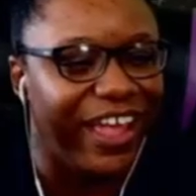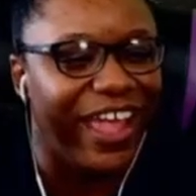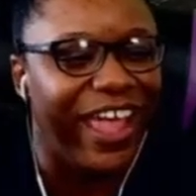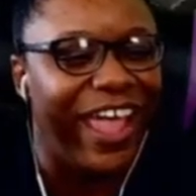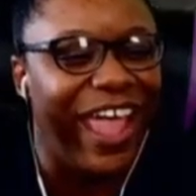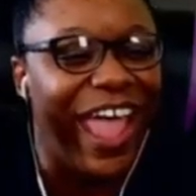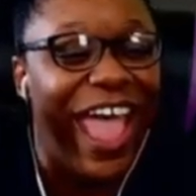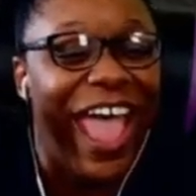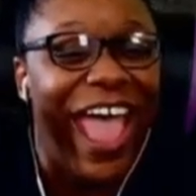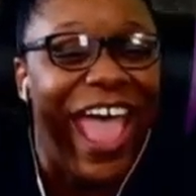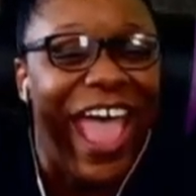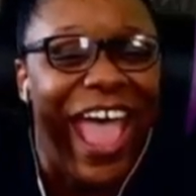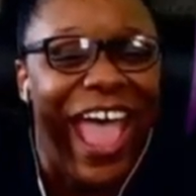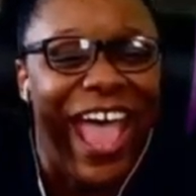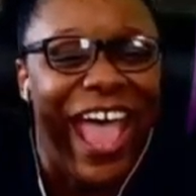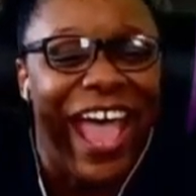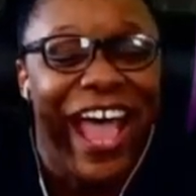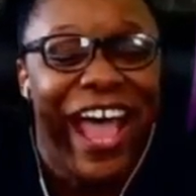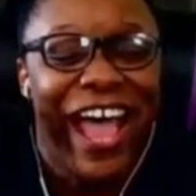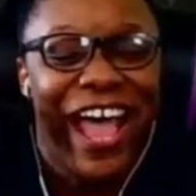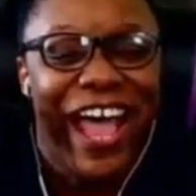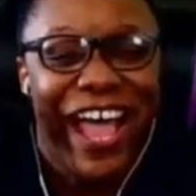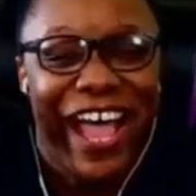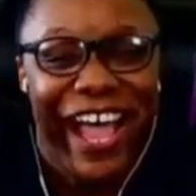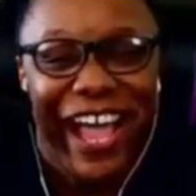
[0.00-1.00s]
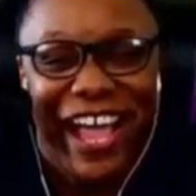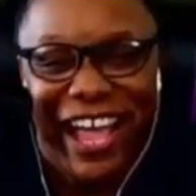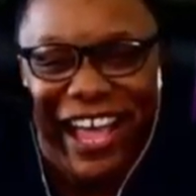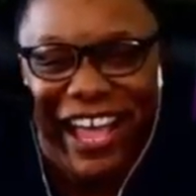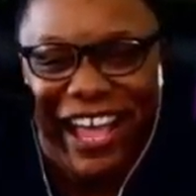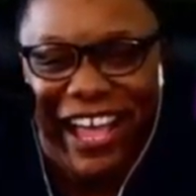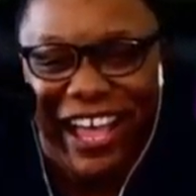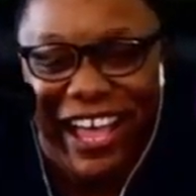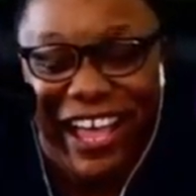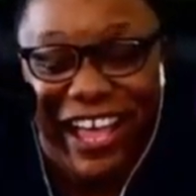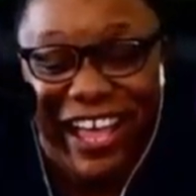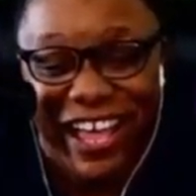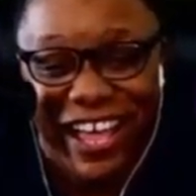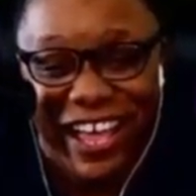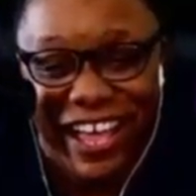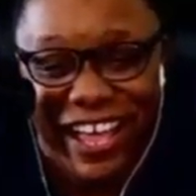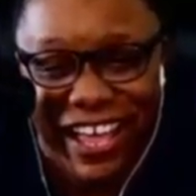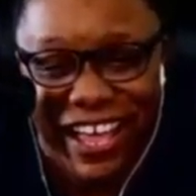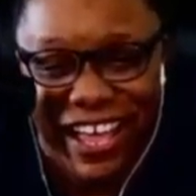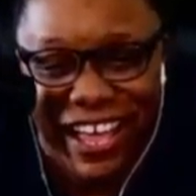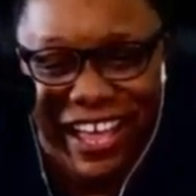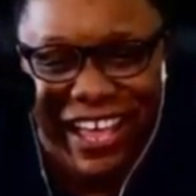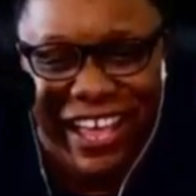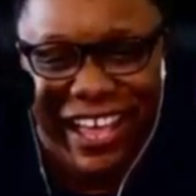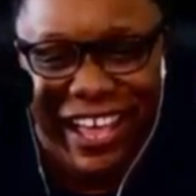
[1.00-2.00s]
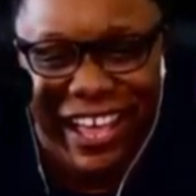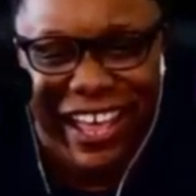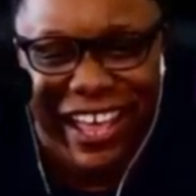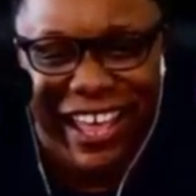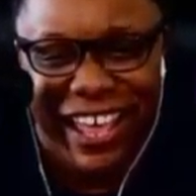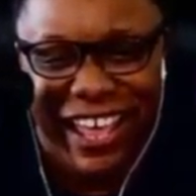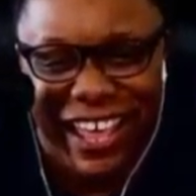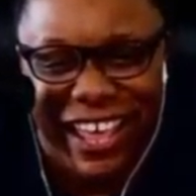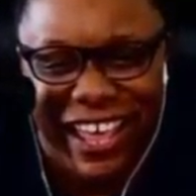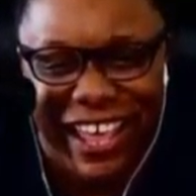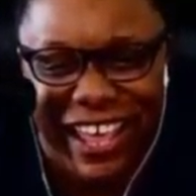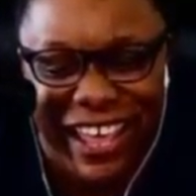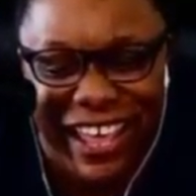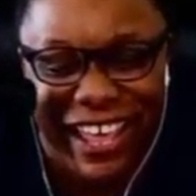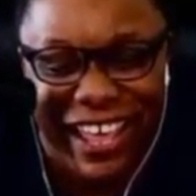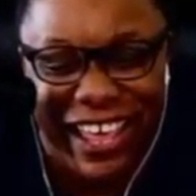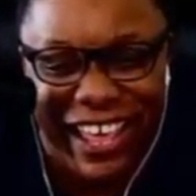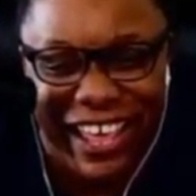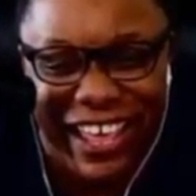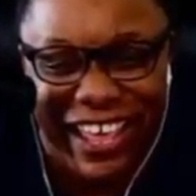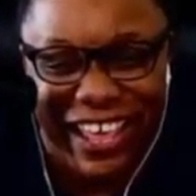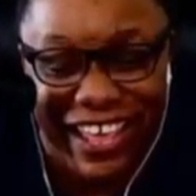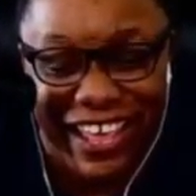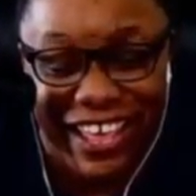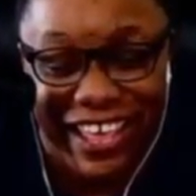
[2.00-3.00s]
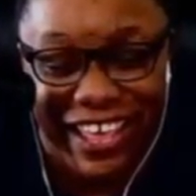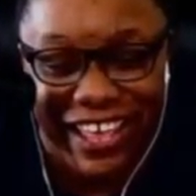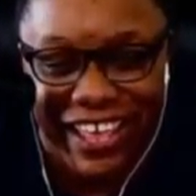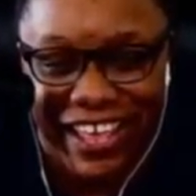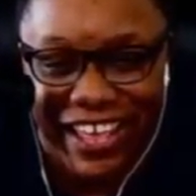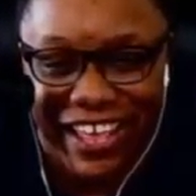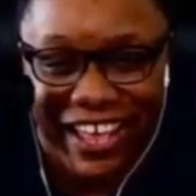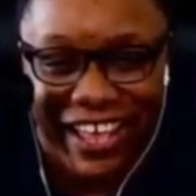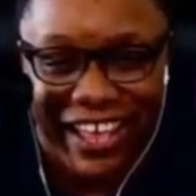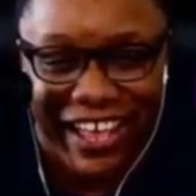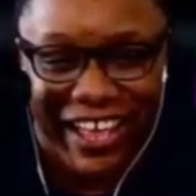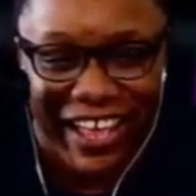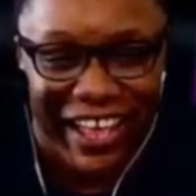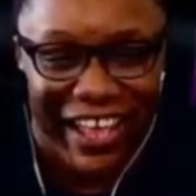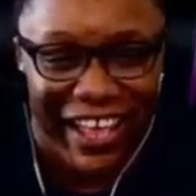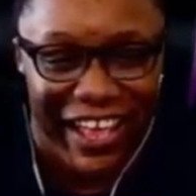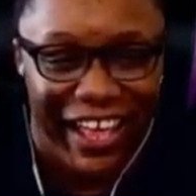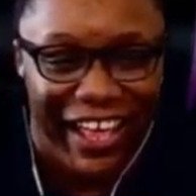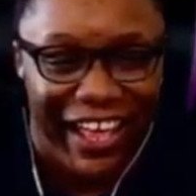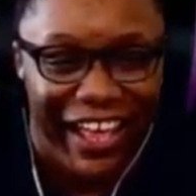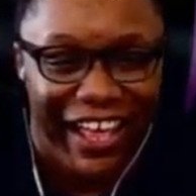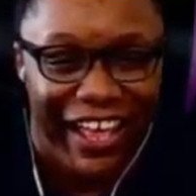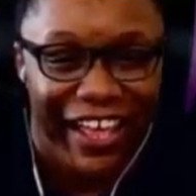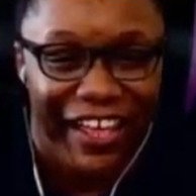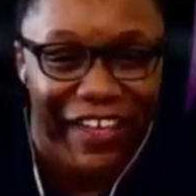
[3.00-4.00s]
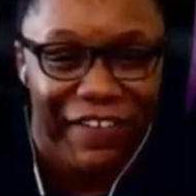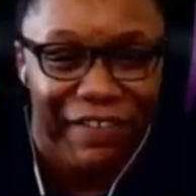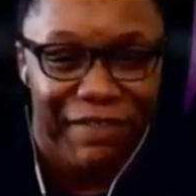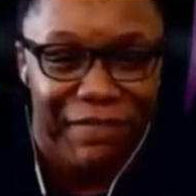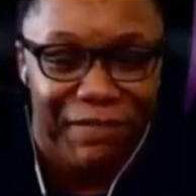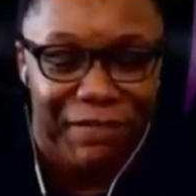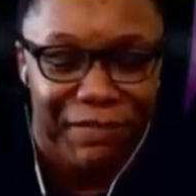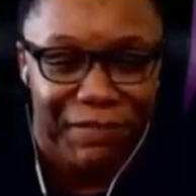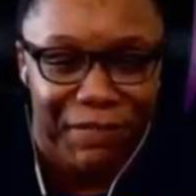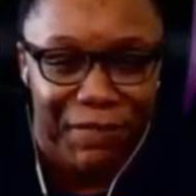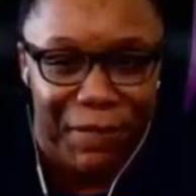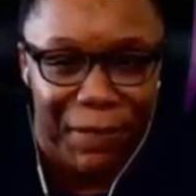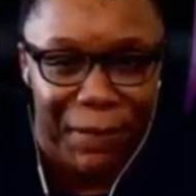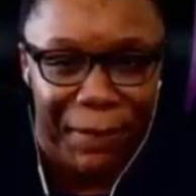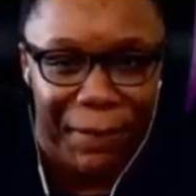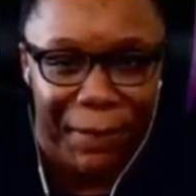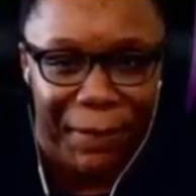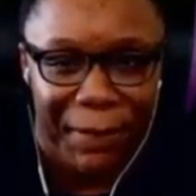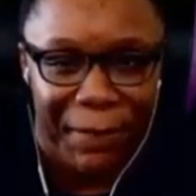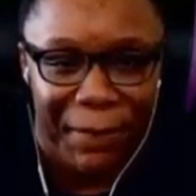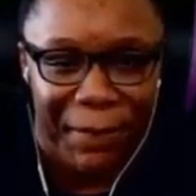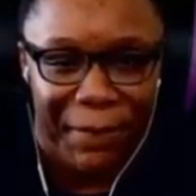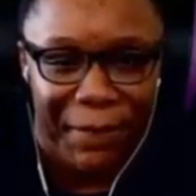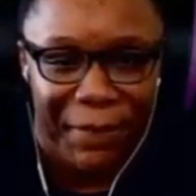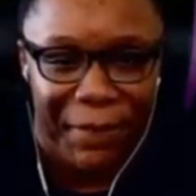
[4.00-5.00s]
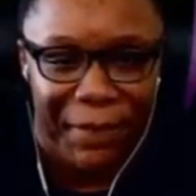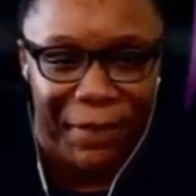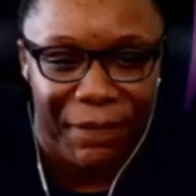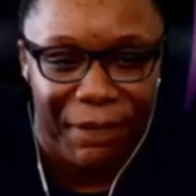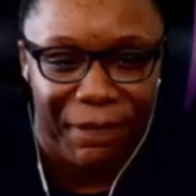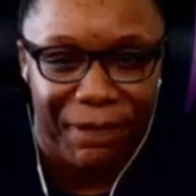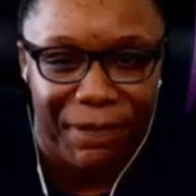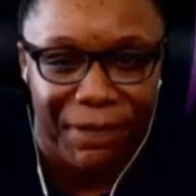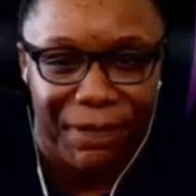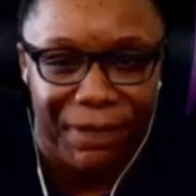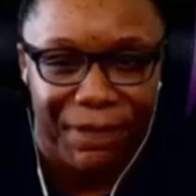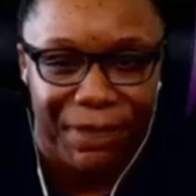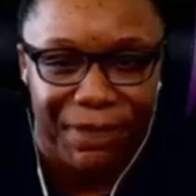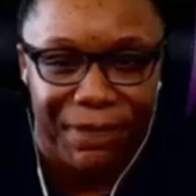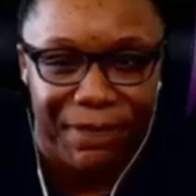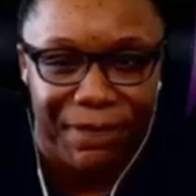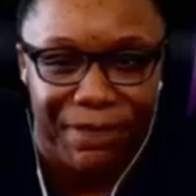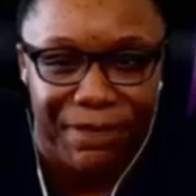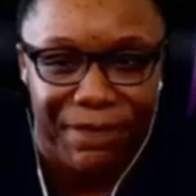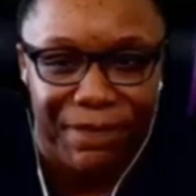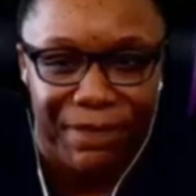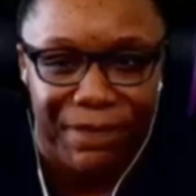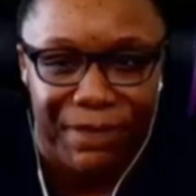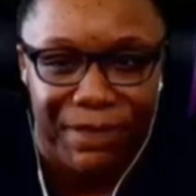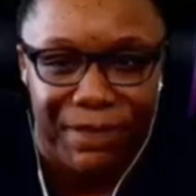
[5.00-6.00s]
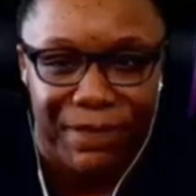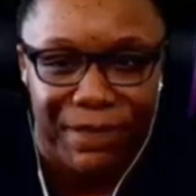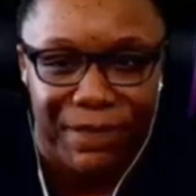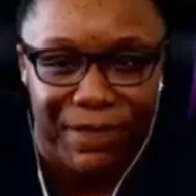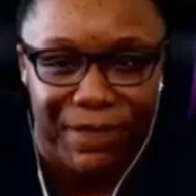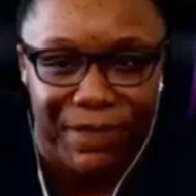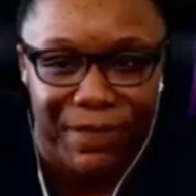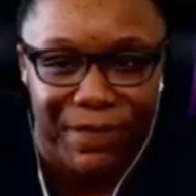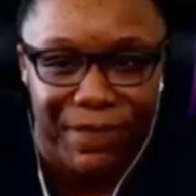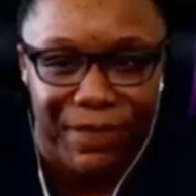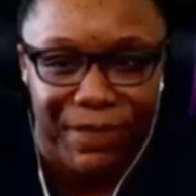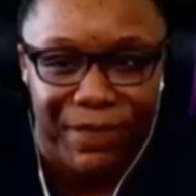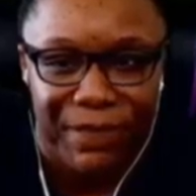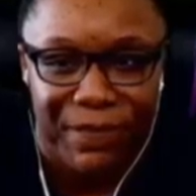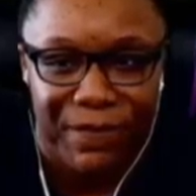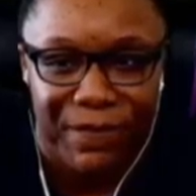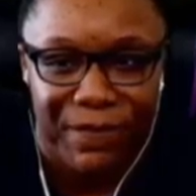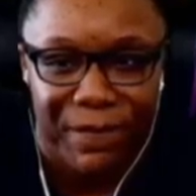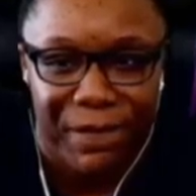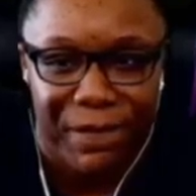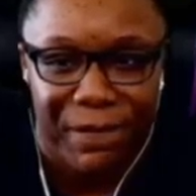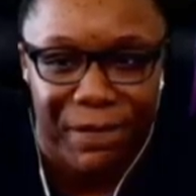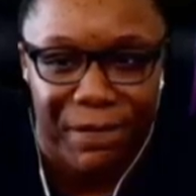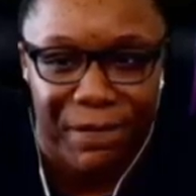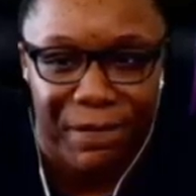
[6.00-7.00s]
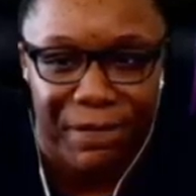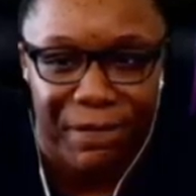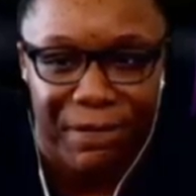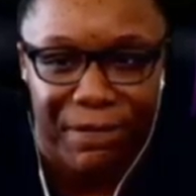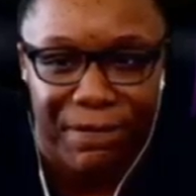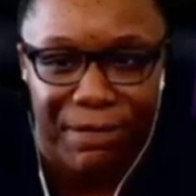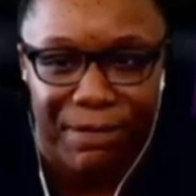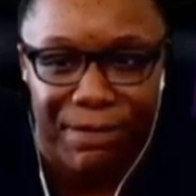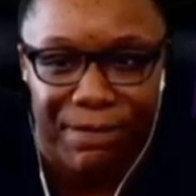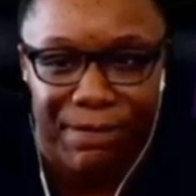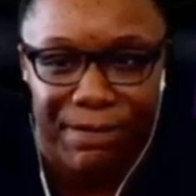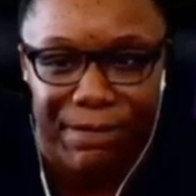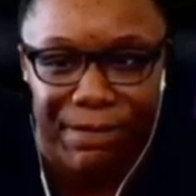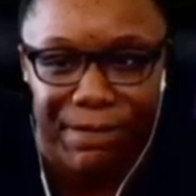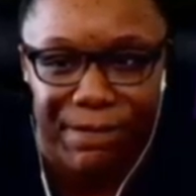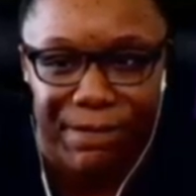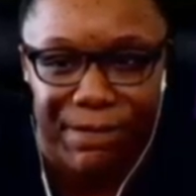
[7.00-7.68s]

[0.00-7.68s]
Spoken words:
Nothing is said.